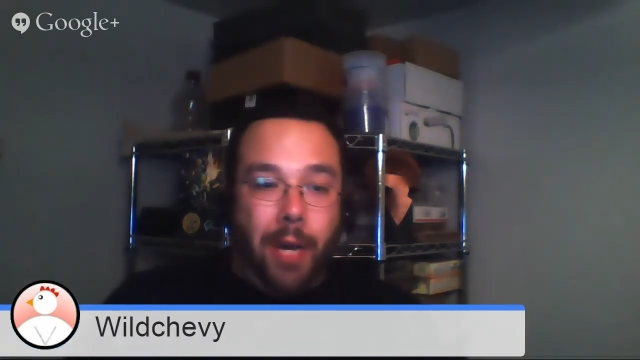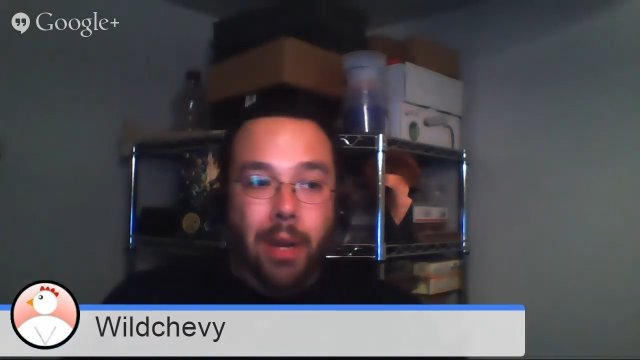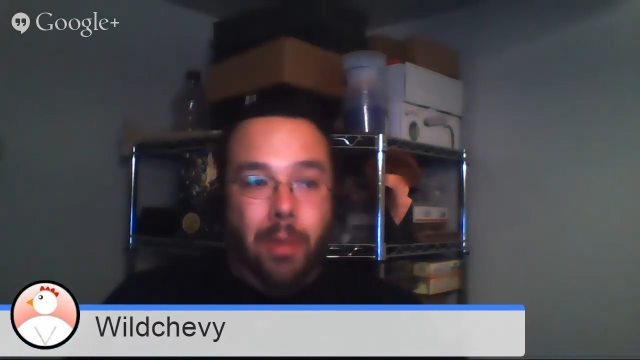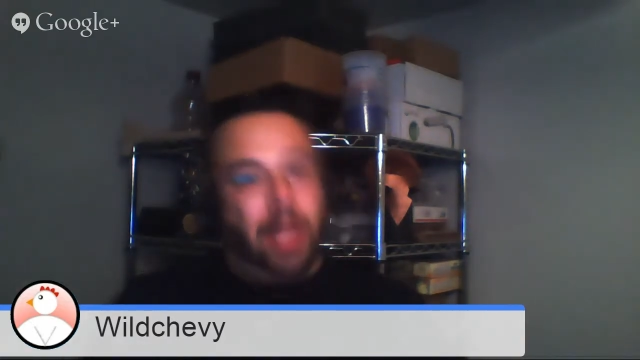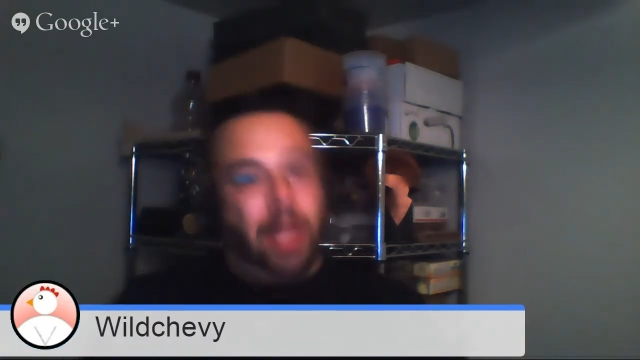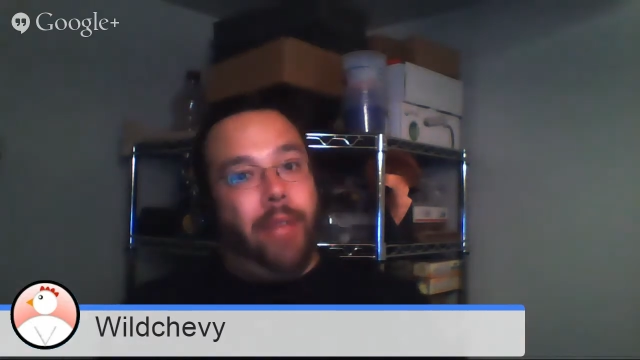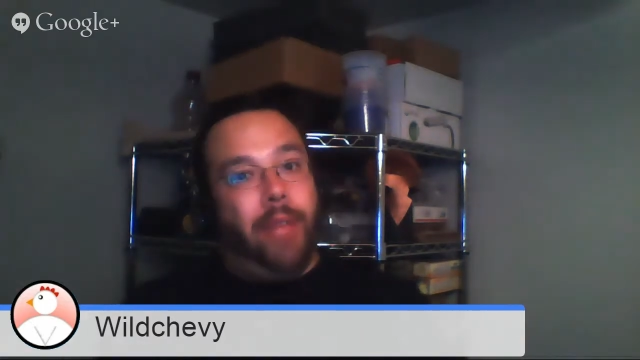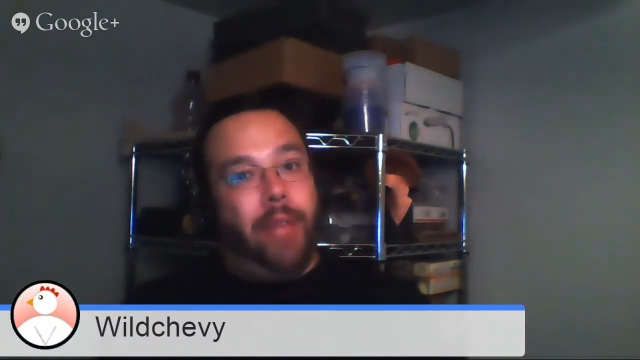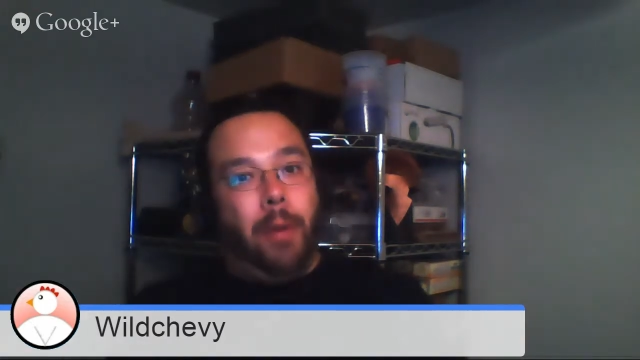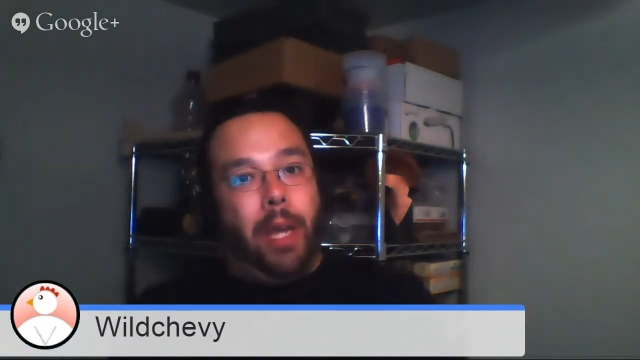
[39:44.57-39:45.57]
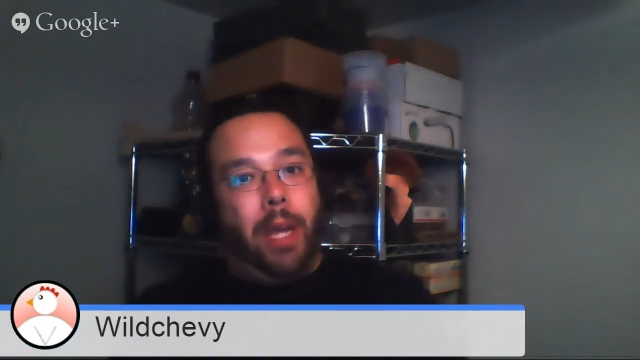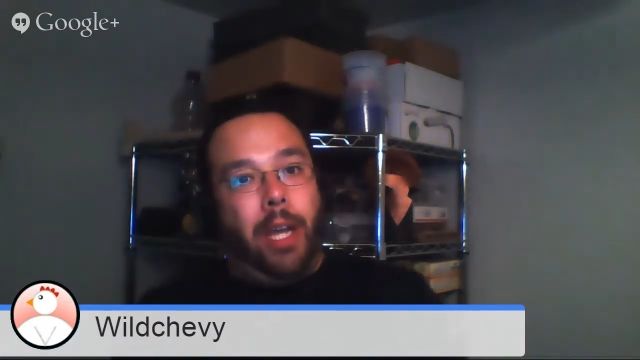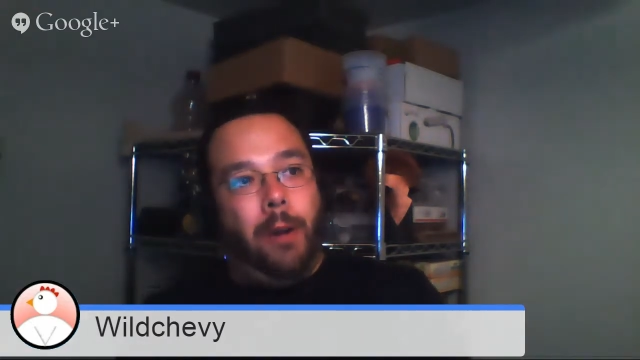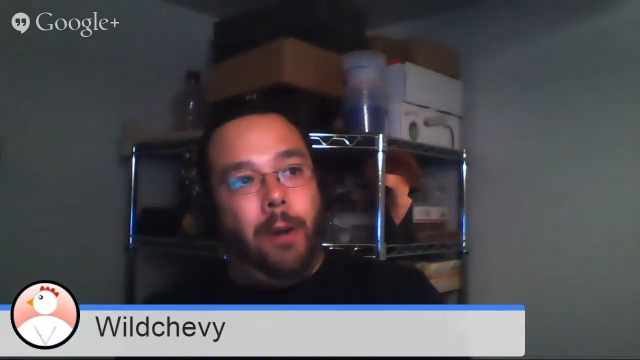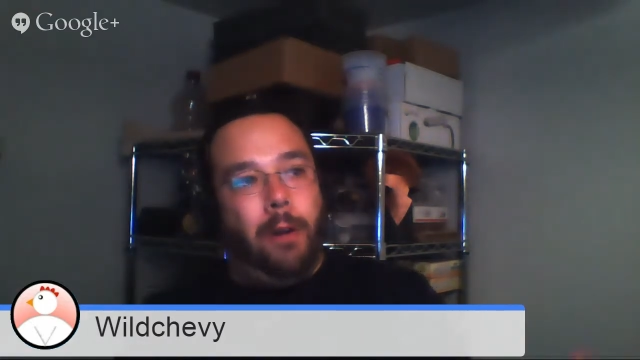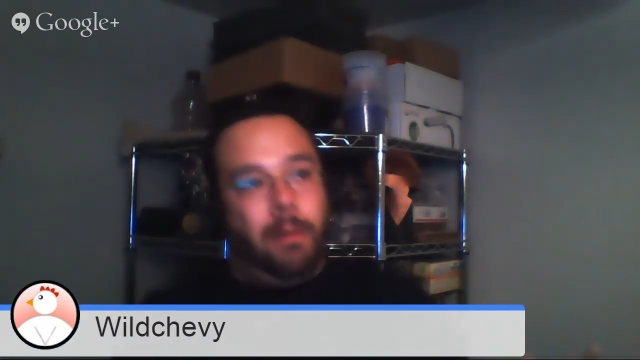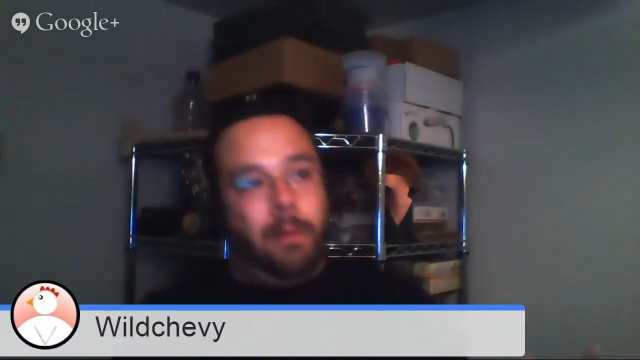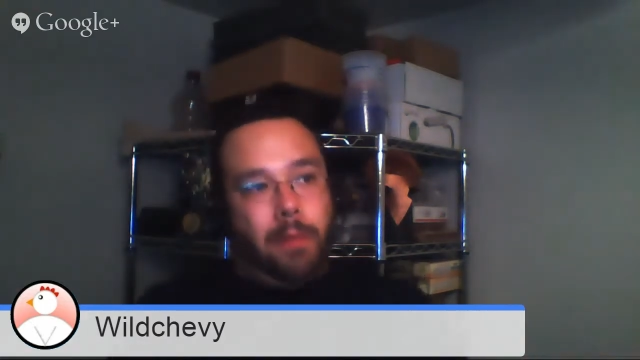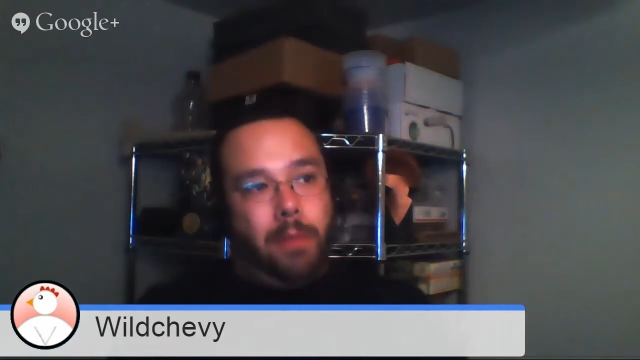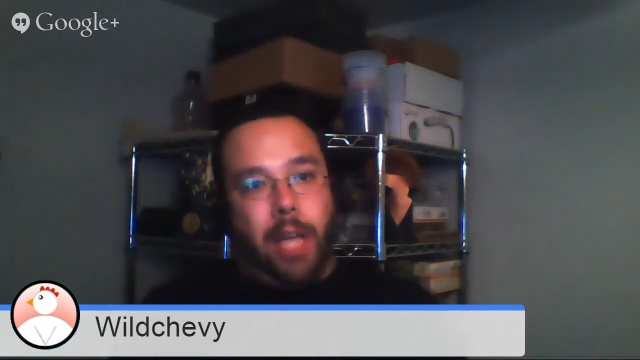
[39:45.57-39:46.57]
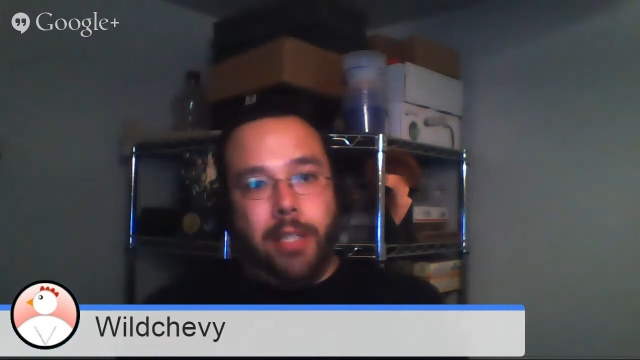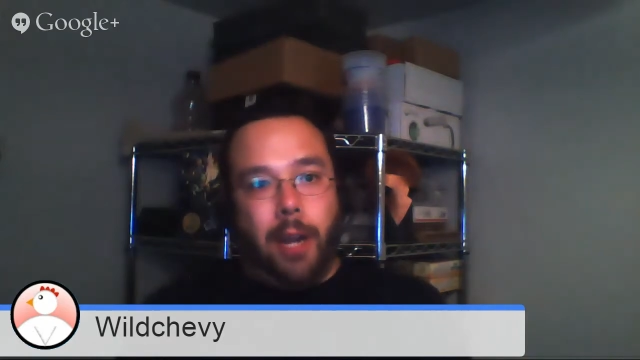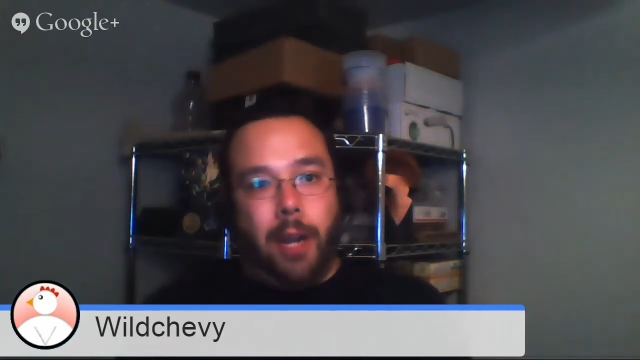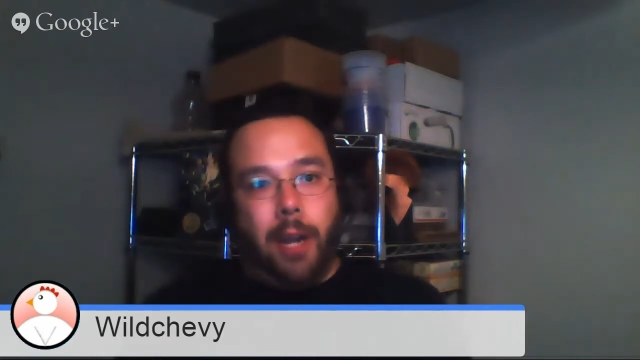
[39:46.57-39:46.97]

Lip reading: We'd love to hear what your thoughts are.